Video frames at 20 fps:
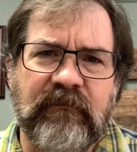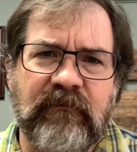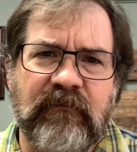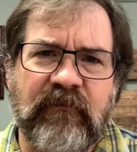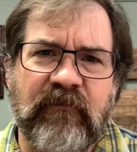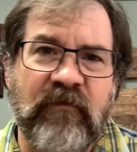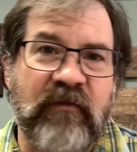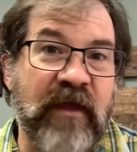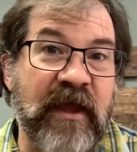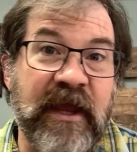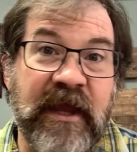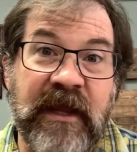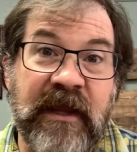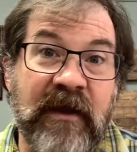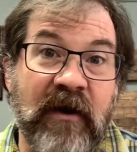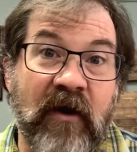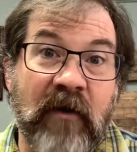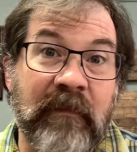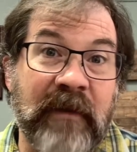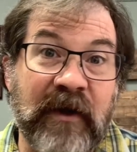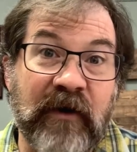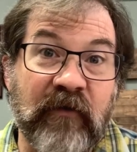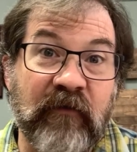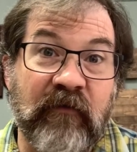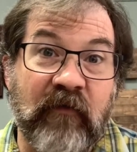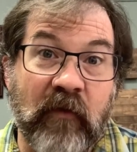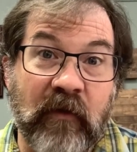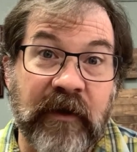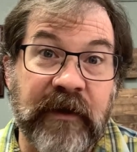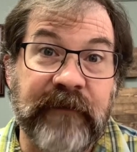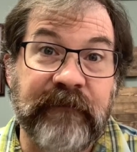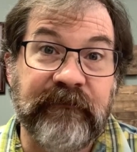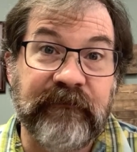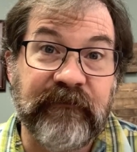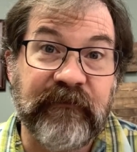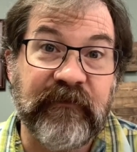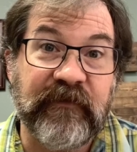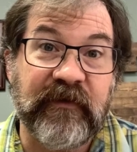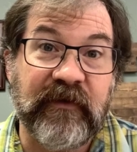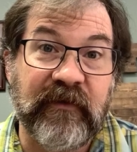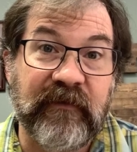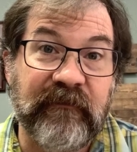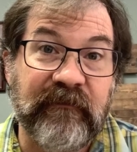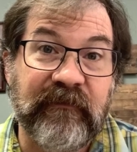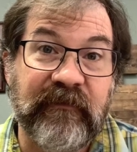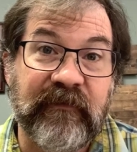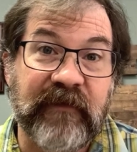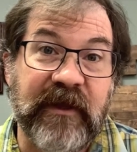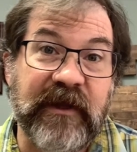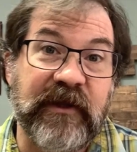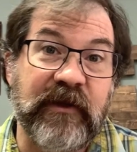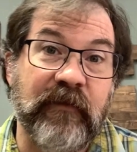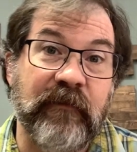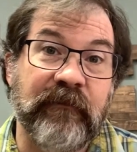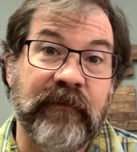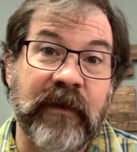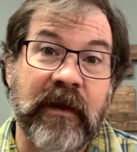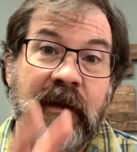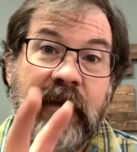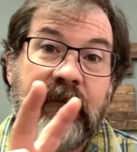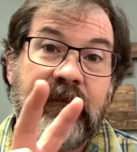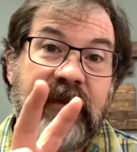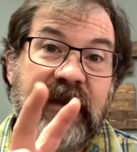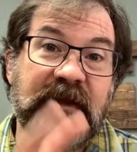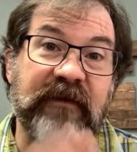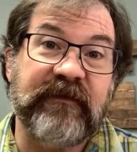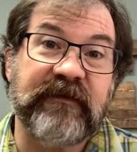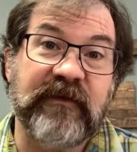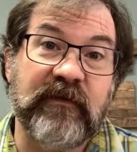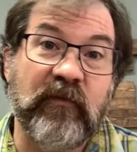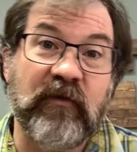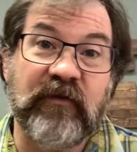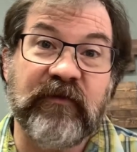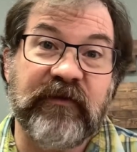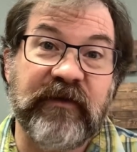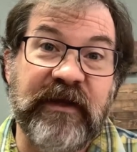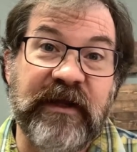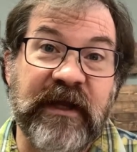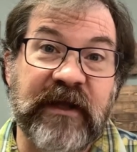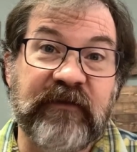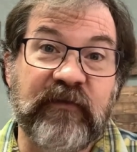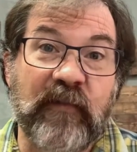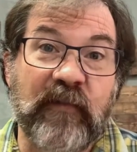they are better for it. So thank you. Peace, and we'll see you next